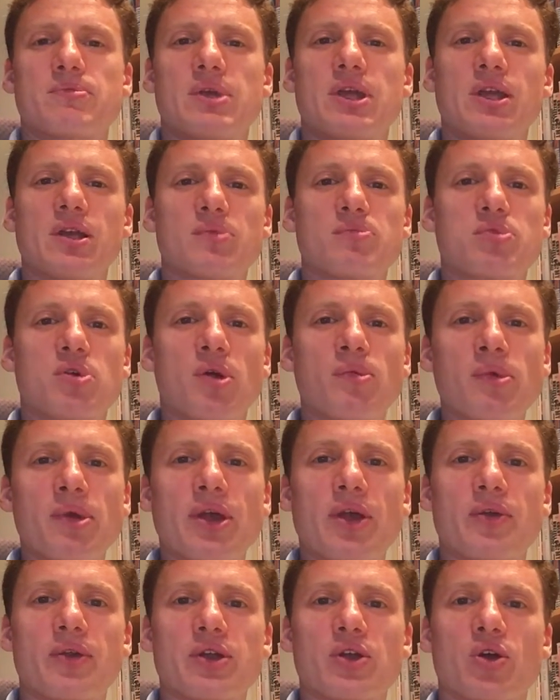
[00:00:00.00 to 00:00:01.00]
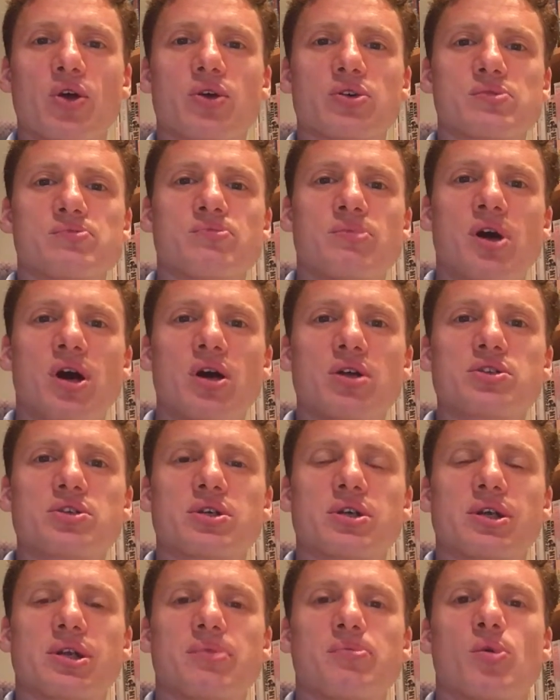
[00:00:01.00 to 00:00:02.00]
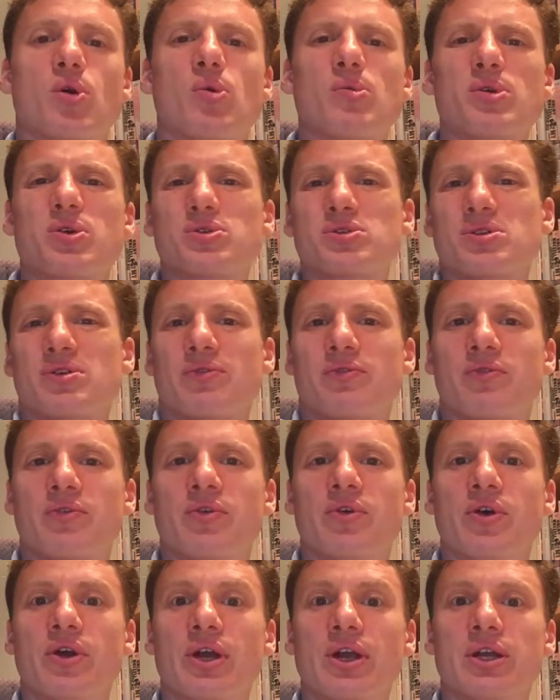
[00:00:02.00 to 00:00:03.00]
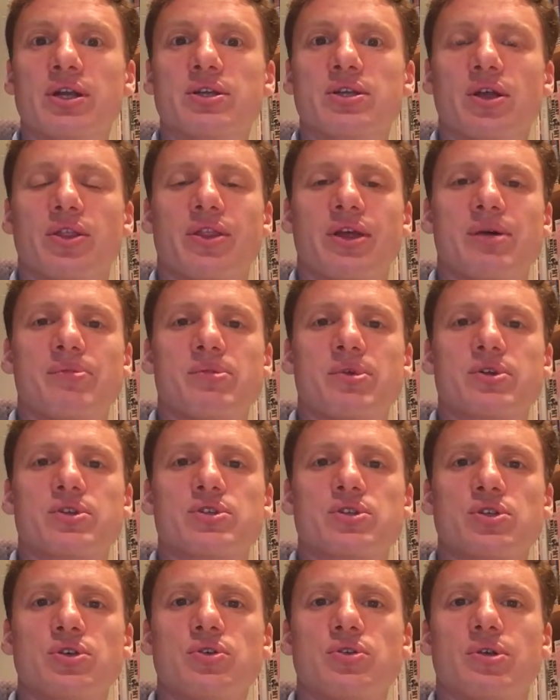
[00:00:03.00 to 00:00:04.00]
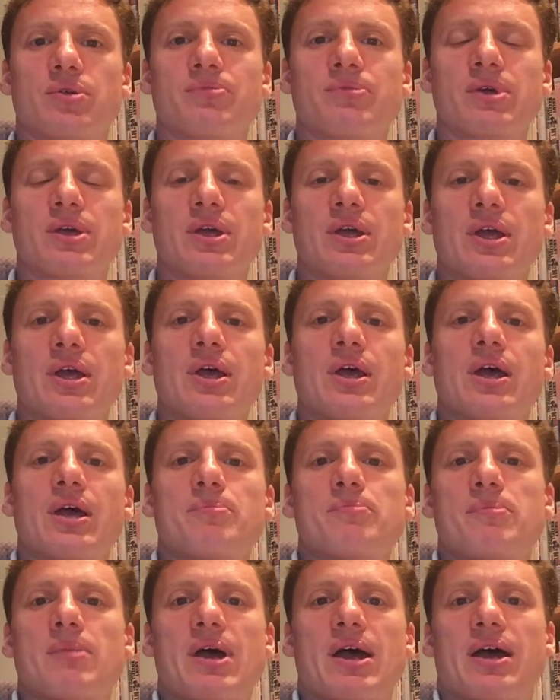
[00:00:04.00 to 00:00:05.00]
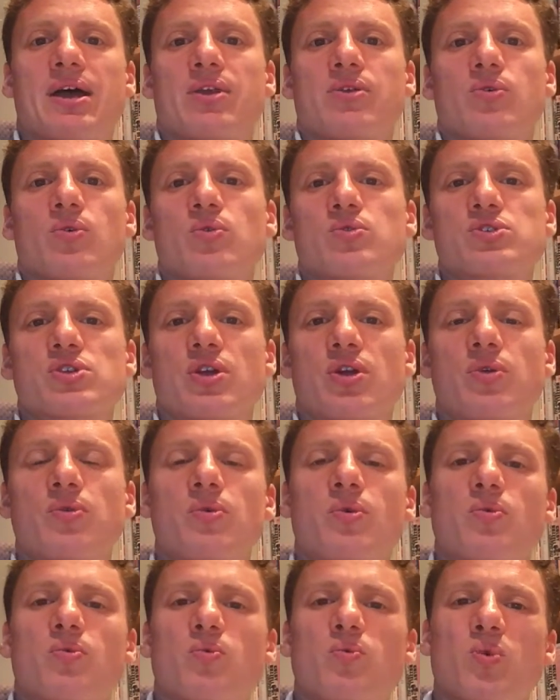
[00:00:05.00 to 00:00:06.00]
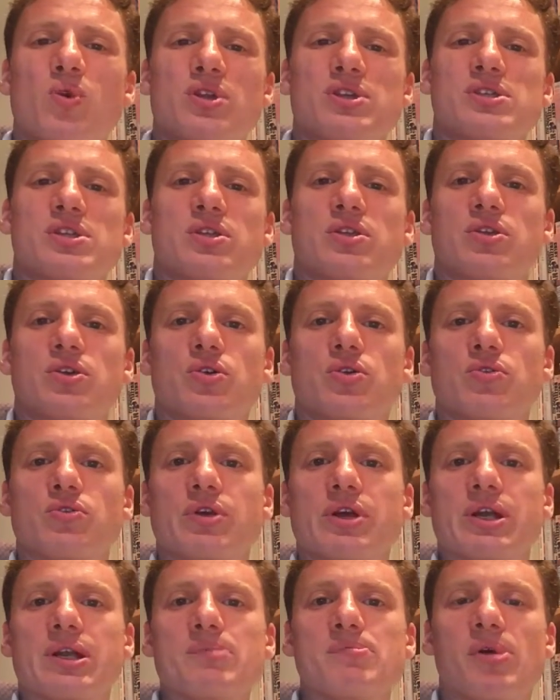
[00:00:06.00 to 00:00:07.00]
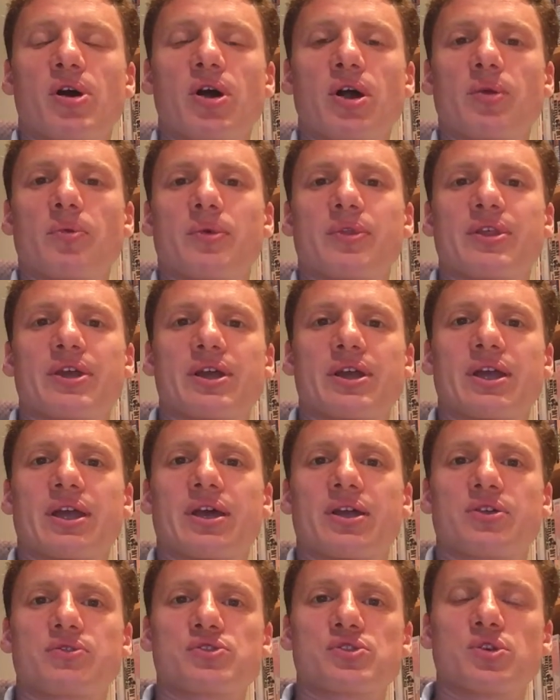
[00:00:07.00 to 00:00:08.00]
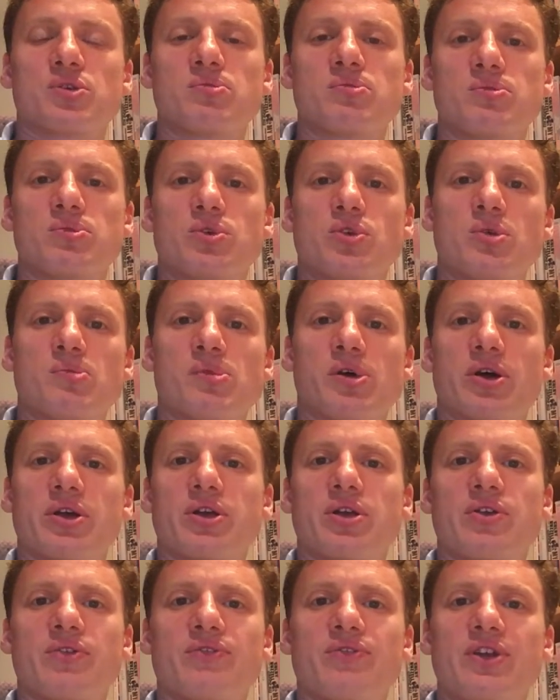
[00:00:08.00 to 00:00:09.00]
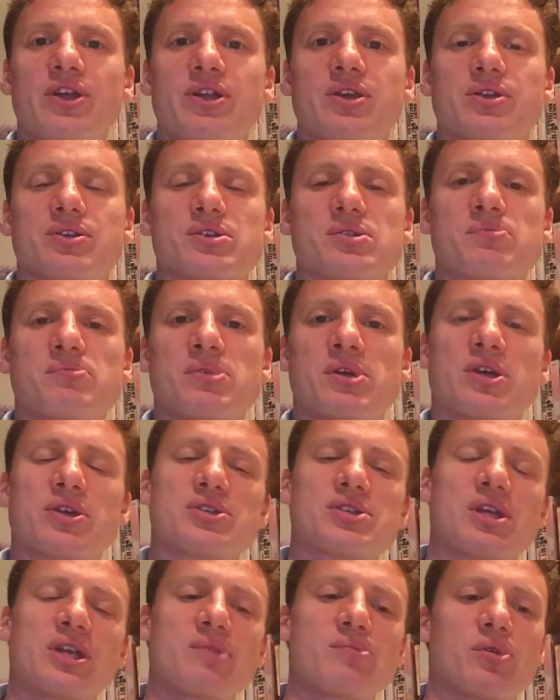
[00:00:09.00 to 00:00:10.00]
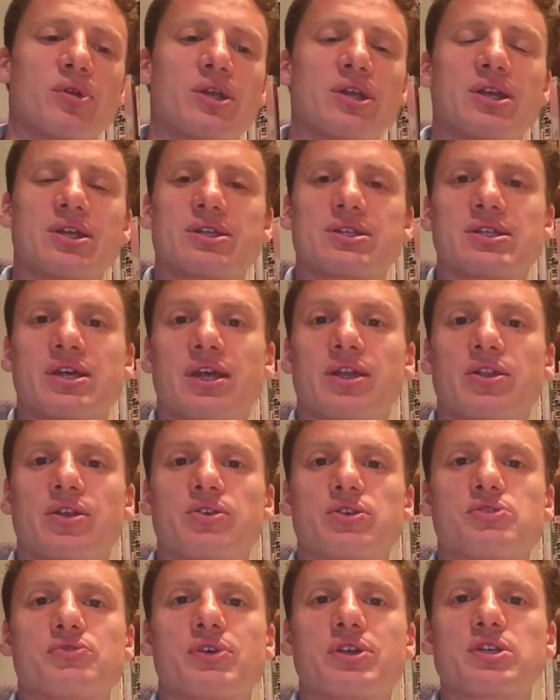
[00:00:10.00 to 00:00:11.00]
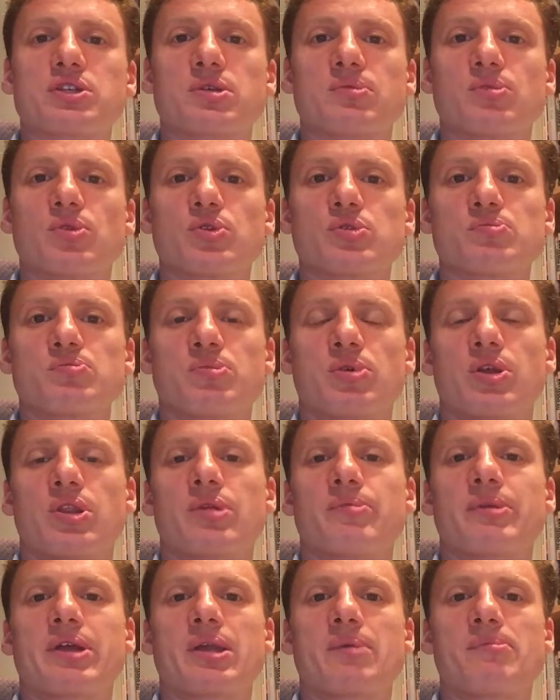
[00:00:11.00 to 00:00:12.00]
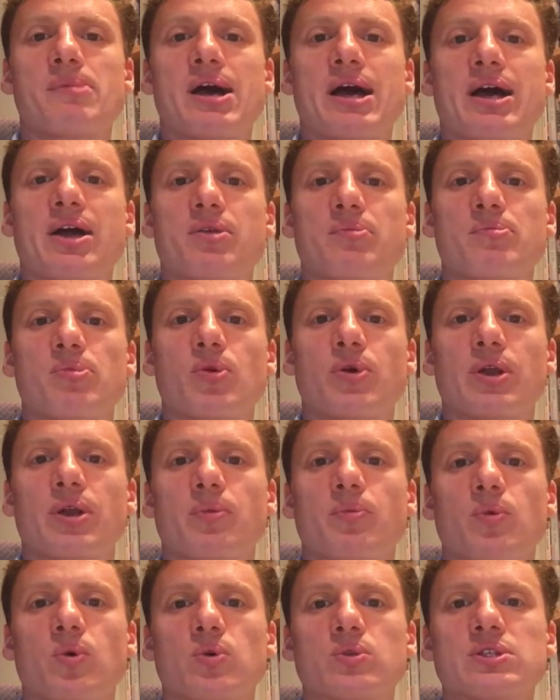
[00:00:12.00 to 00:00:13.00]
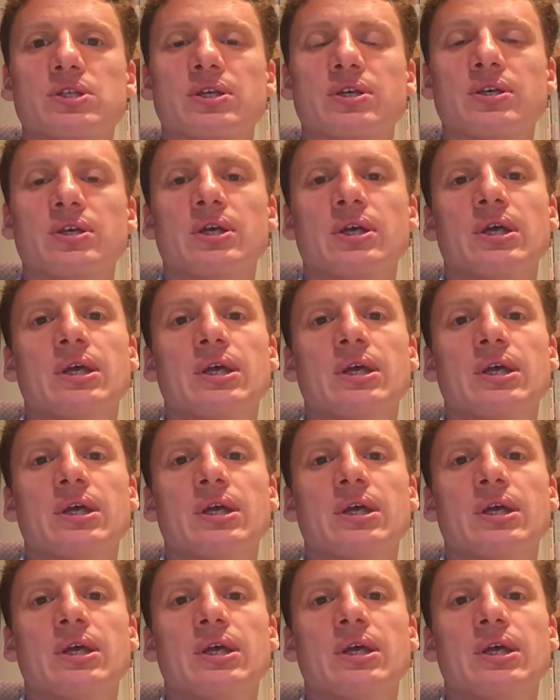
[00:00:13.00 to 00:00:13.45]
It'll probably only cost marginally more because we haven't really done that much to them. And also, what is it that you're really buying with that can of soup? You're buying convenience, because anybody can take those vegetables, put them in a pan of boiling water,